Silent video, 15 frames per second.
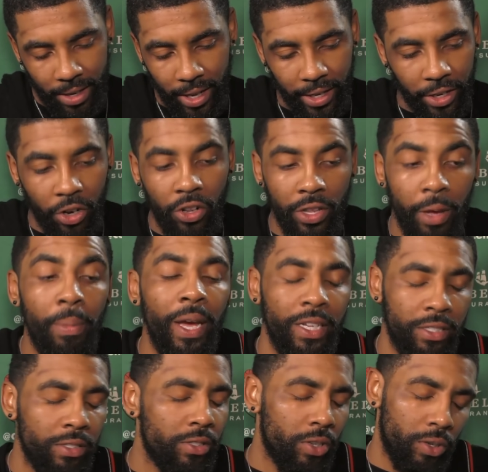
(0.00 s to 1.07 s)
I can only
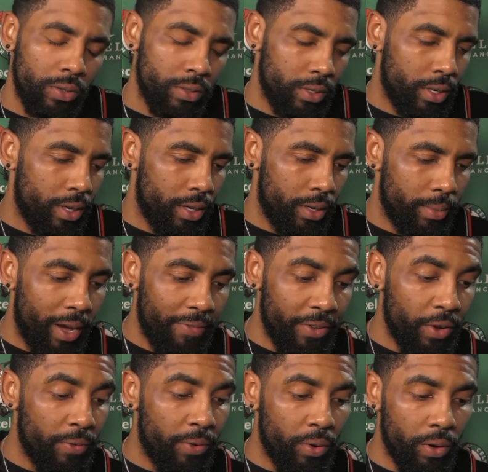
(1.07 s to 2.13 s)
imagine. So um, I
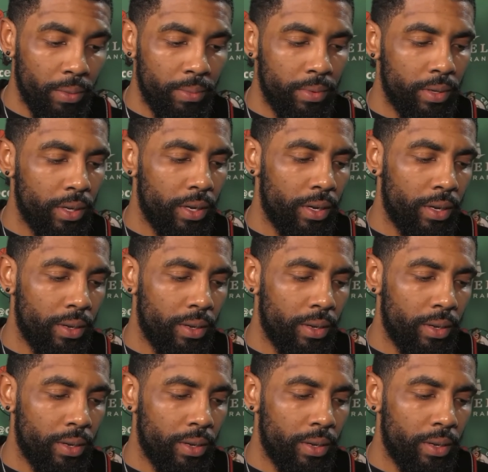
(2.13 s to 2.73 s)
feel for him. Uh,